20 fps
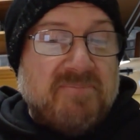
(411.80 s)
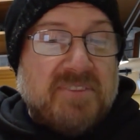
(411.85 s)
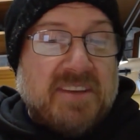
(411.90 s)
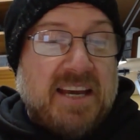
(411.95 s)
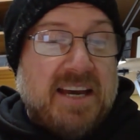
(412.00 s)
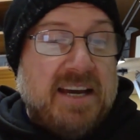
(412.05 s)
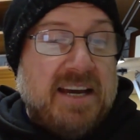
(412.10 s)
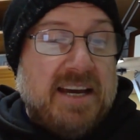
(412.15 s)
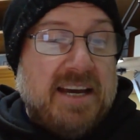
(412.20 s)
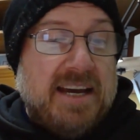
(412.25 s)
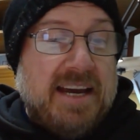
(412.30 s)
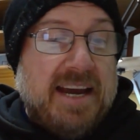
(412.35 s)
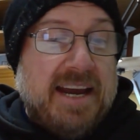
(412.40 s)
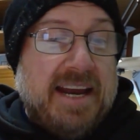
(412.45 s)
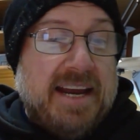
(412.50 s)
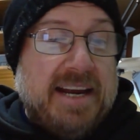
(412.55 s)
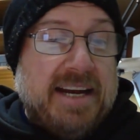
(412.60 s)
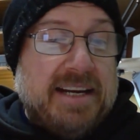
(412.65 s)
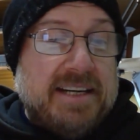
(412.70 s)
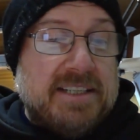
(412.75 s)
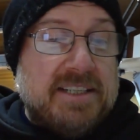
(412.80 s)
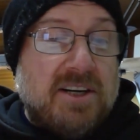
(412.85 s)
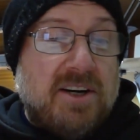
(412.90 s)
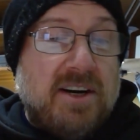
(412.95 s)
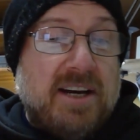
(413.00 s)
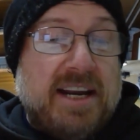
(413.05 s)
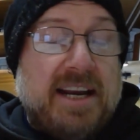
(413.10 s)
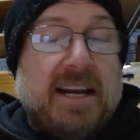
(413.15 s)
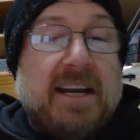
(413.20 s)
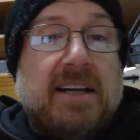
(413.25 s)
And
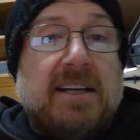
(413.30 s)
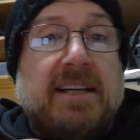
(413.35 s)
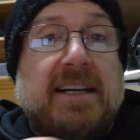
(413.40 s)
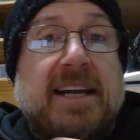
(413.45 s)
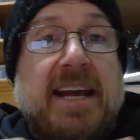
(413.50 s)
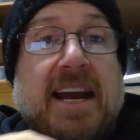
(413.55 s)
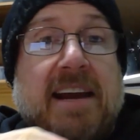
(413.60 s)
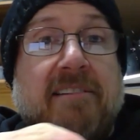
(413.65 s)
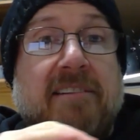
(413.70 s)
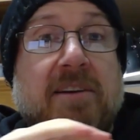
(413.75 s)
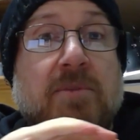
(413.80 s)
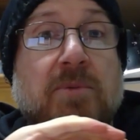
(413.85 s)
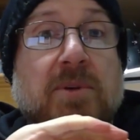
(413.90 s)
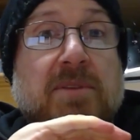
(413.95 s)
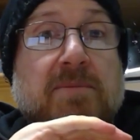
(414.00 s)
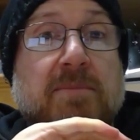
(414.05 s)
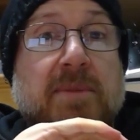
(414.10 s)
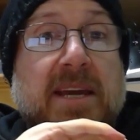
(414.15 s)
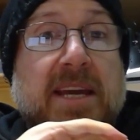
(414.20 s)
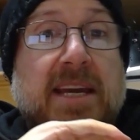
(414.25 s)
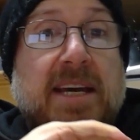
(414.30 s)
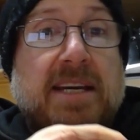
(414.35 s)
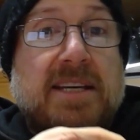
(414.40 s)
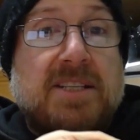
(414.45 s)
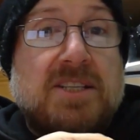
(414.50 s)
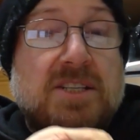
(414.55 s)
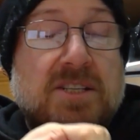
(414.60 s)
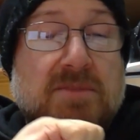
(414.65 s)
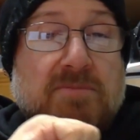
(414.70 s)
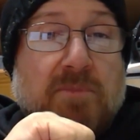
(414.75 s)
I carry with me a
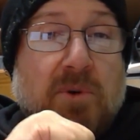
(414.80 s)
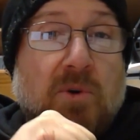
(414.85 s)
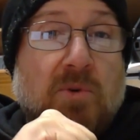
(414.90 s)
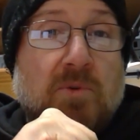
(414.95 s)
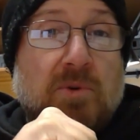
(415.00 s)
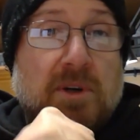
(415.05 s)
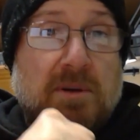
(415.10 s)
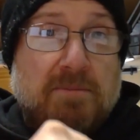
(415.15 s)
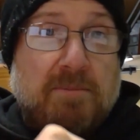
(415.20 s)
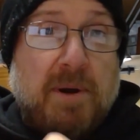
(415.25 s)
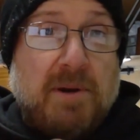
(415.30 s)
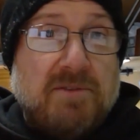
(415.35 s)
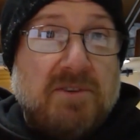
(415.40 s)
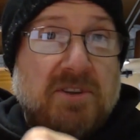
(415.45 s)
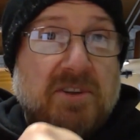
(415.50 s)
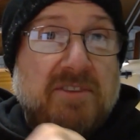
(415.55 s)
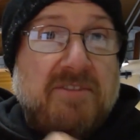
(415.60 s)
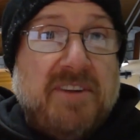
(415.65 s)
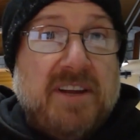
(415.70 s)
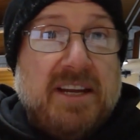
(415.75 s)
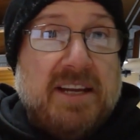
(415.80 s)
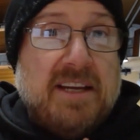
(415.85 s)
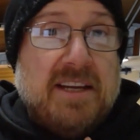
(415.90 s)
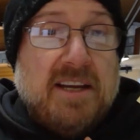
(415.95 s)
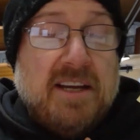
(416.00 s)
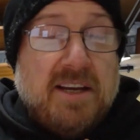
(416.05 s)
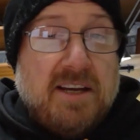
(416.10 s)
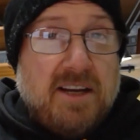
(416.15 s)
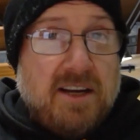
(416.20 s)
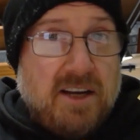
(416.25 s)
small component of it
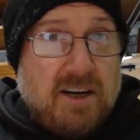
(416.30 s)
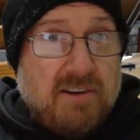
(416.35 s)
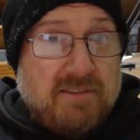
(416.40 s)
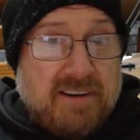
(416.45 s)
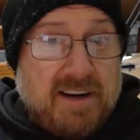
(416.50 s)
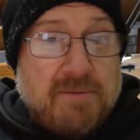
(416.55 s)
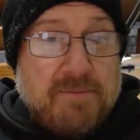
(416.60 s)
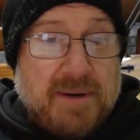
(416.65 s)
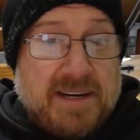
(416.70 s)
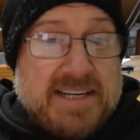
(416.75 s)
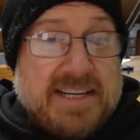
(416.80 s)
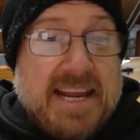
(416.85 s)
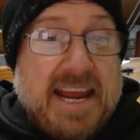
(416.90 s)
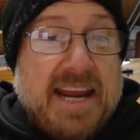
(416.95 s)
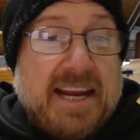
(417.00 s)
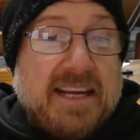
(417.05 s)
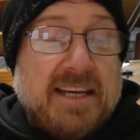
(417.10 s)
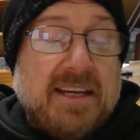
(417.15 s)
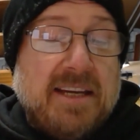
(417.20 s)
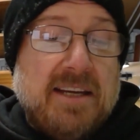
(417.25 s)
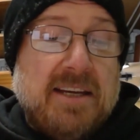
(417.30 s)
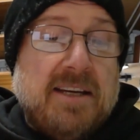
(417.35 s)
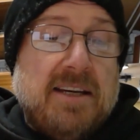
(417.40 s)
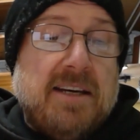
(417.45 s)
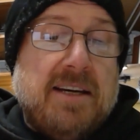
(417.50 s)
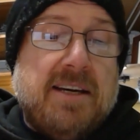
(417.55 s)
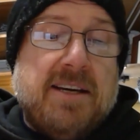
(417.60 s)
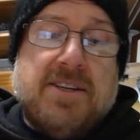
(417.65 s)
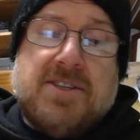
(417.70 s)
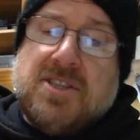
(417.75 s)
around my neck.
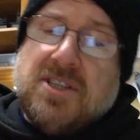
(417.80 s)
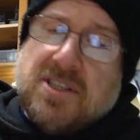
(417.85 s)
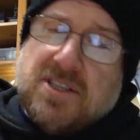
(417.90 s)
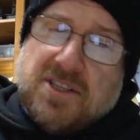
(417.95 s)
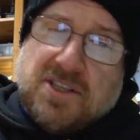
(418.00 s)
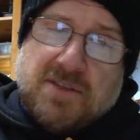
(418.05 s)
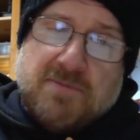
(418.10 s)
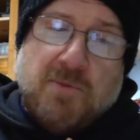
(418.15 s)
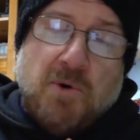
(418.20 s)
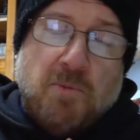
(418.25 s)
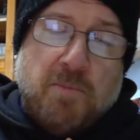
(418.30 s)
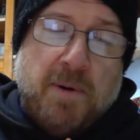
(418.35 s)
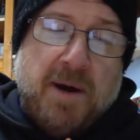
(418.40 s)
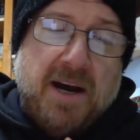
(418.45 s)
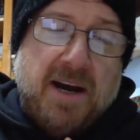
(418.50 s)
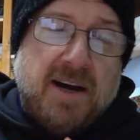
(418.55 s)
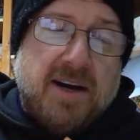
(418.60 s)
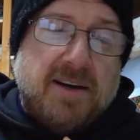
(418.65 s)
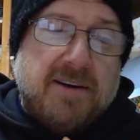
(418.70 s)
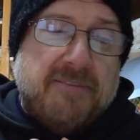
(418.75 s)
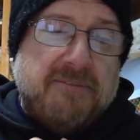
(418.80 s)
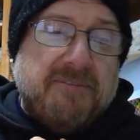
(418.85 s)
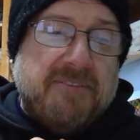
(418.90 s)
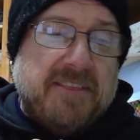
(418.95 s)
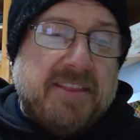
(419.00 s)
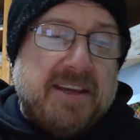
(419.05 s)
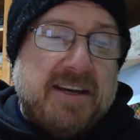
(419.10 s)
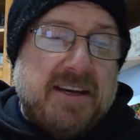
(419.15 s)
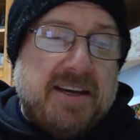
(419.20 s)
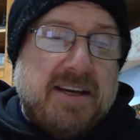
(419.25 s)
Just a small part
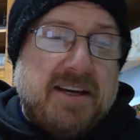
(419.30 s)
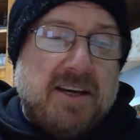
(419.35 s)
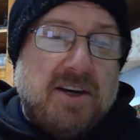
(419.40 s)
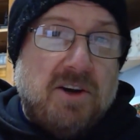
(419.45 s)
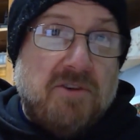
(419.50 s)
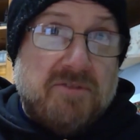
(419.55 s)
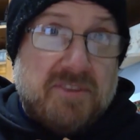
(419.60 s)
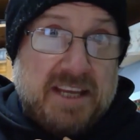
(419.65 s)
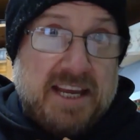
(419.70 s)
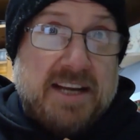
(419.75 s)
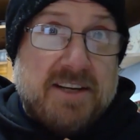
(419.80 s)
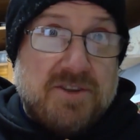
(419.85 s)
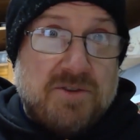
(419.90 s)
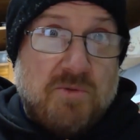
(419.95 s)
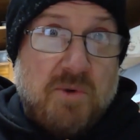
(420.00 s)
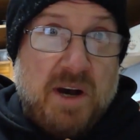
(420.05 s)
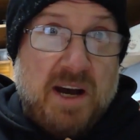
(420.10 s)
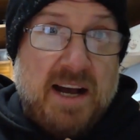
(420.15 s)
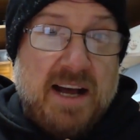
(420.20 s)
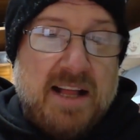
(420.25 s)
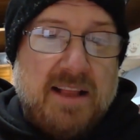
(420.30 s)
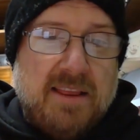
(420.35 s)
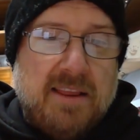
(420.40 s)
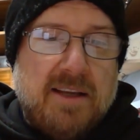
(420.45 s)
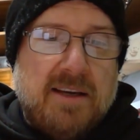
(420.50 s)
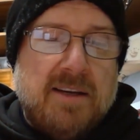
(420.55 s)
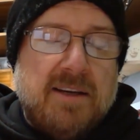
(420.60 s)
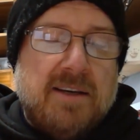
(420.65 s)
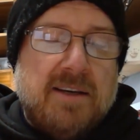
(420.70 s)
of the actual hull